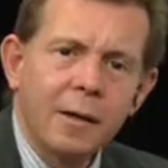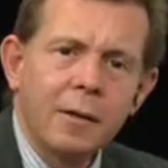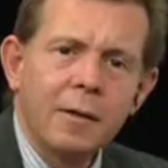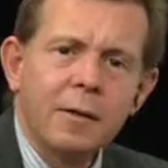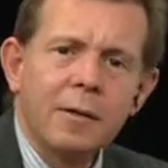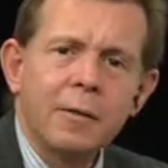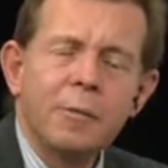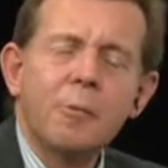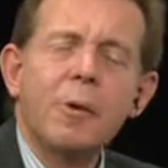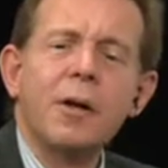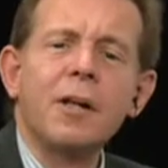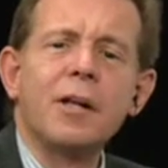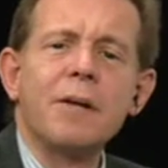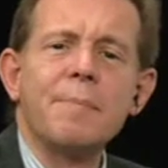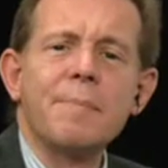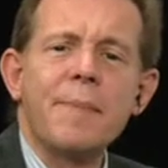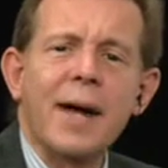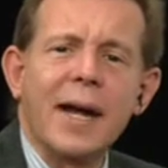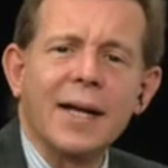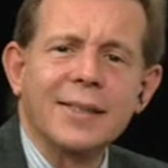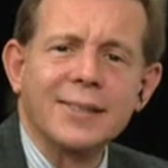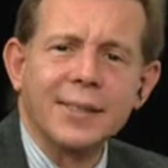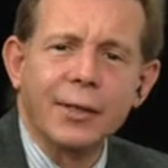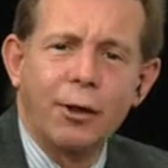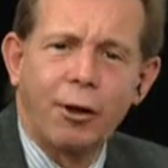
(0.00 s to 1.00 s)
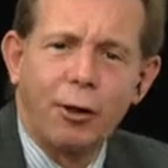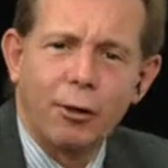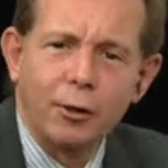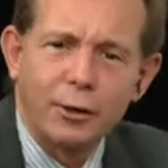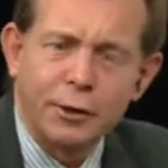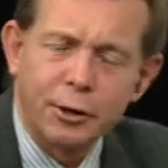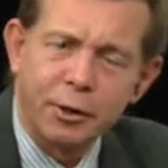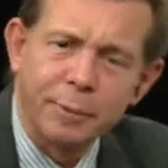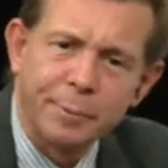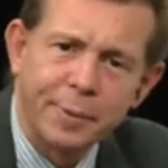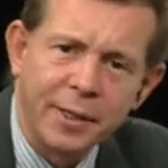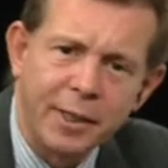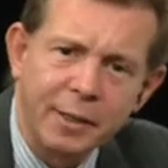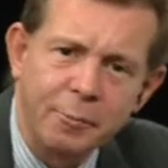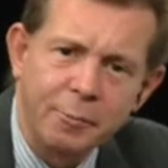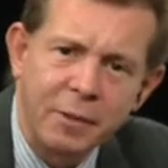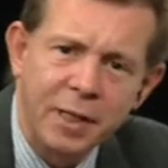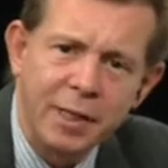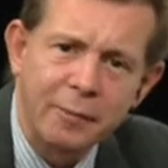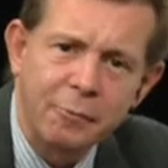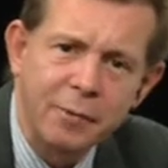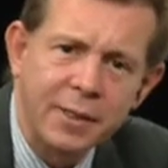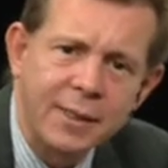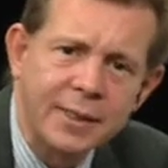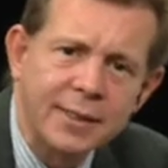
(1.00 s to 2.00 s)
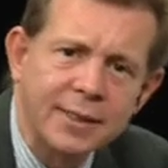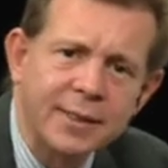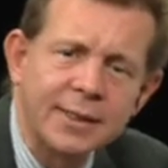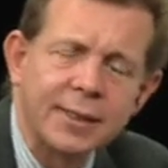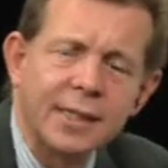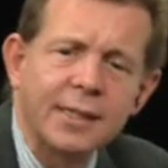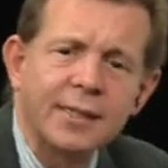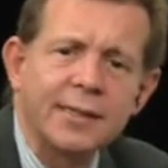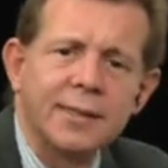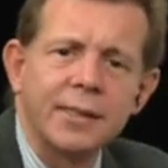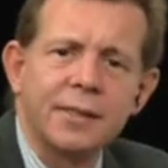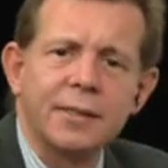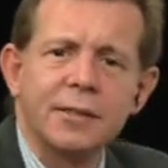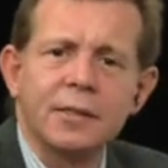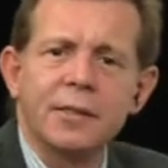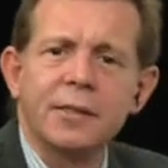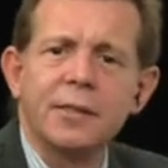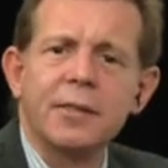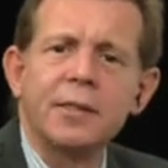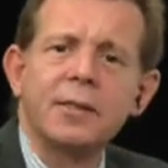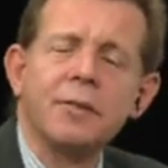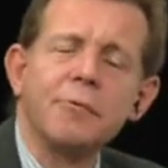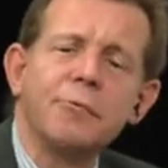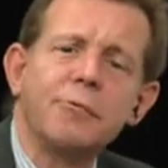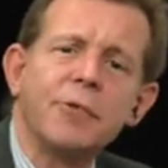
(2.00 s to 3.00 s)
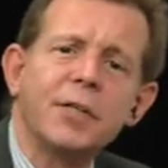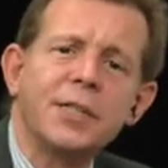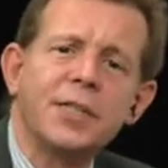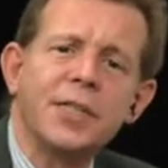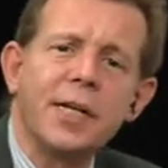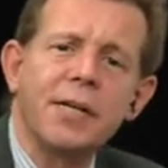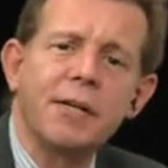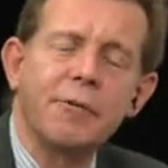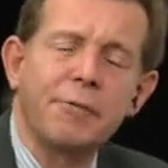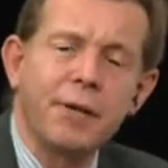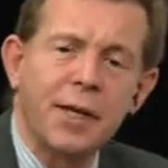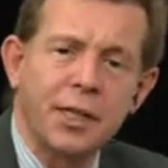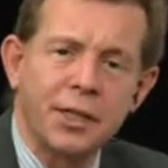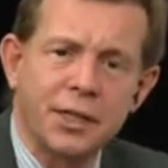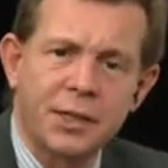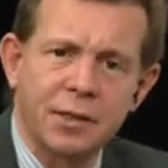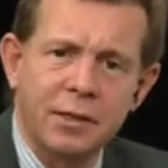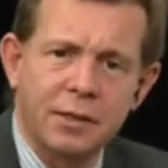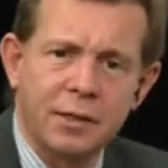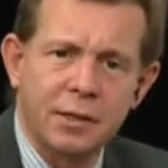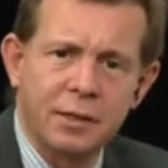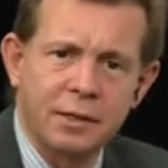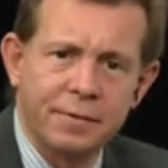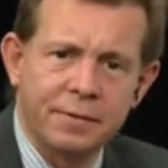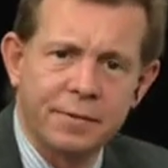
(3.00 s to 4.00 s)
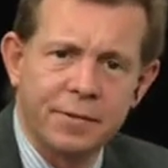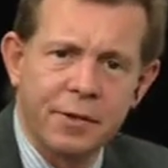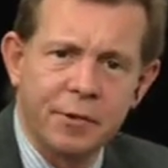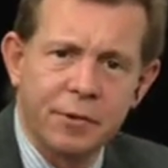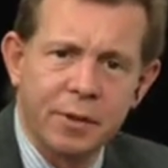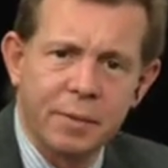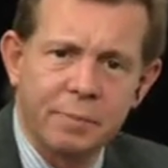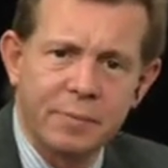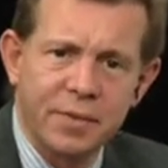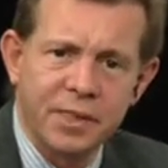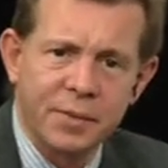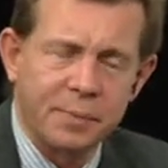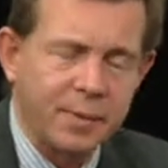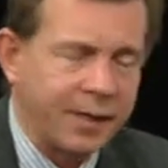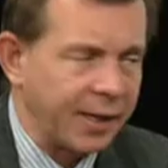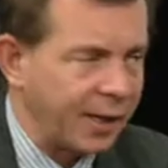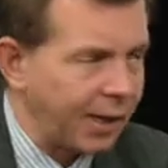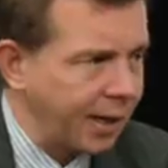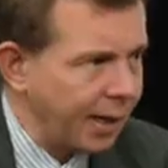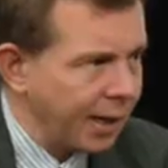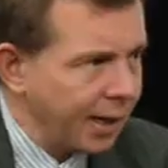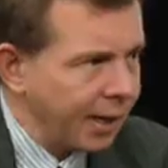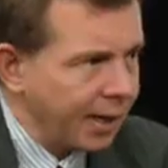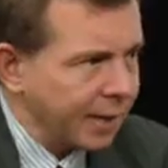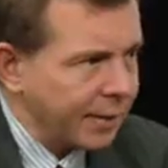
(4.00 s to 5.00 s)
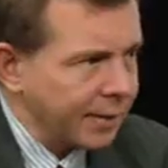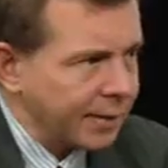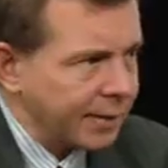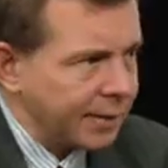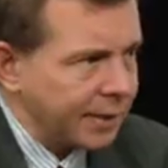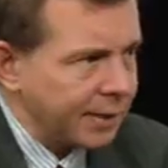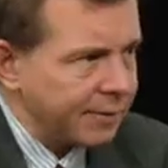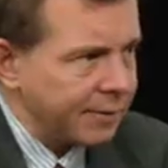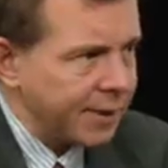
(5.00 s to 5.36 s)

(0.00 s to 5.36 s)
Welcome back to Hot Topic, where we're discussing the regeneration of Grimsby. David